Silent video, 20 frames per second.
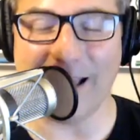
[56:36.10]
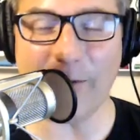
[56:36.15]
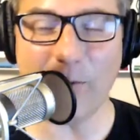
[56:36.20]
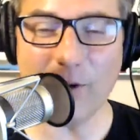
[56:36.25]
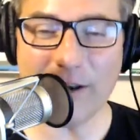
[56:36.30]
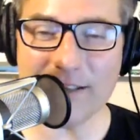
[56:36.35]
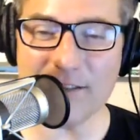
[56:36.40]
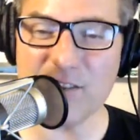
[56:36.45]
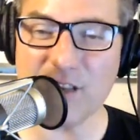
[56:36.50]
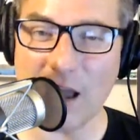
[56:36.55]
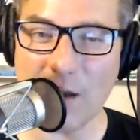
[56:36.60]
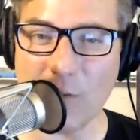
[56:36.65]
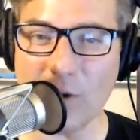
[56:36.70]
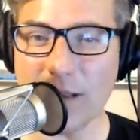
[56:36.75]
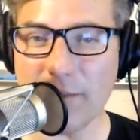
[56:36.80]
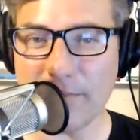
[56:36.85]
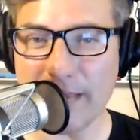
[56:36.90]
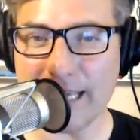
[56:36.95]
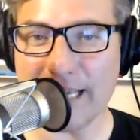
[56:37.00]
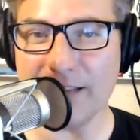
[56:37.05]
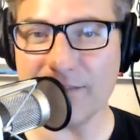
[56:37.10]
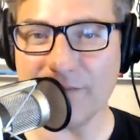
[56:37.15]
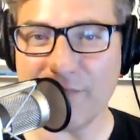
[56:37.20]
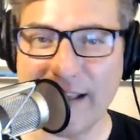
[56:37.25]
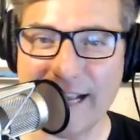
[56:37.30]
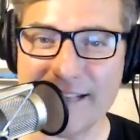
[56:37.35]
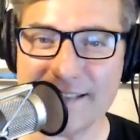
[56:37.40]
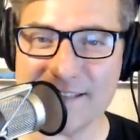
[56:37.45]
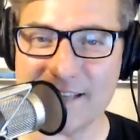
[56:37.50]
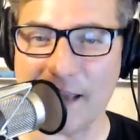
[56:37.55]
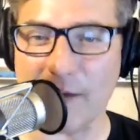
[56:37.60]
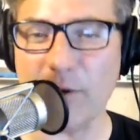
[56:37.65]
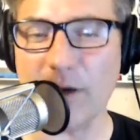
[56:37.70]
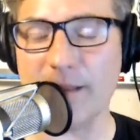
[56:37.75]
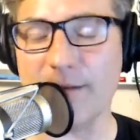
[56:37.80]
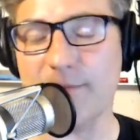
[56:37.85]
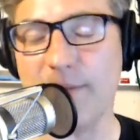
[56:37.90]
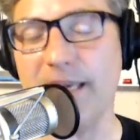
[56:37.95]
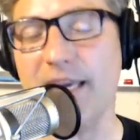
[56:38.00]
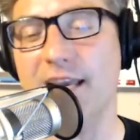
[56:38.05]
I want to make it fancy.
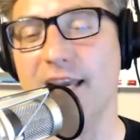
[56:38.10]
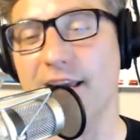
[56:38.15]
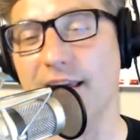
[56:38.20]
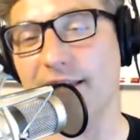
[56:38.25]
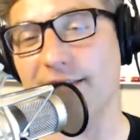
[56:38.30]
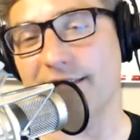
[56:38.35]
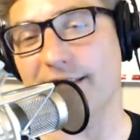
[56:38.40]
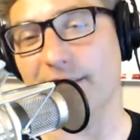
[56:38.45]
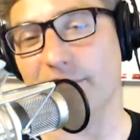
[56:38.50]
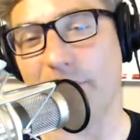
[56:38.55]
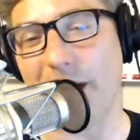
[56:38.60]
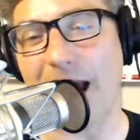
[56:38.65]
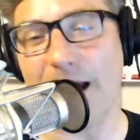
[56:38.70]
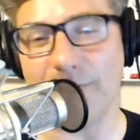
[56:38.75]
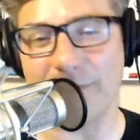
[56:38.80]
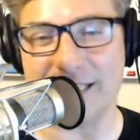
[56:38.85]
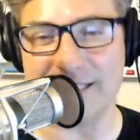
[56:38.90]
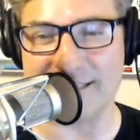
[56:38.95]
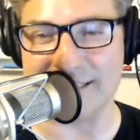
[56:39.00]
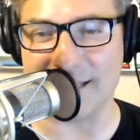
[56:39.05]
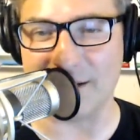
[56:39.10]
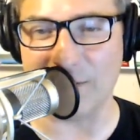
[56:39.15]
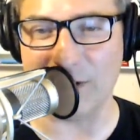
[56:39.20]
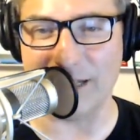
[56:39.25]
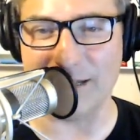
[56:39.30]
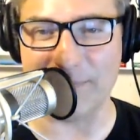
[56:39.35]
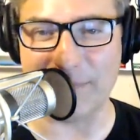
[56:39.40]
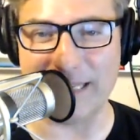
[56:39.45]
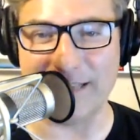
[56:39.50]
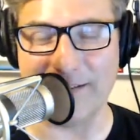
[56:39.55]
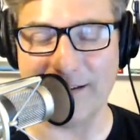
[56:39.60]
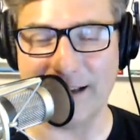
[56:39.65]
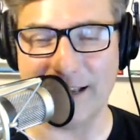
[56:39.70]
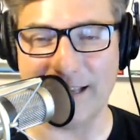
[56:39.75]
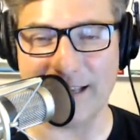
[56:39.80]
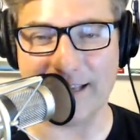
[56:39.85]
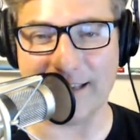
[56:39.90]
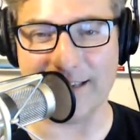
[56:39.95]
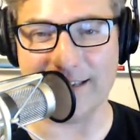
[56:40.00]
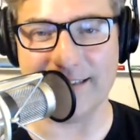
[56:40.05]
The problem is I want to be
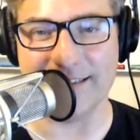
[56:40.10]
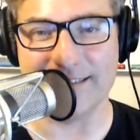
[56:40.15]
like.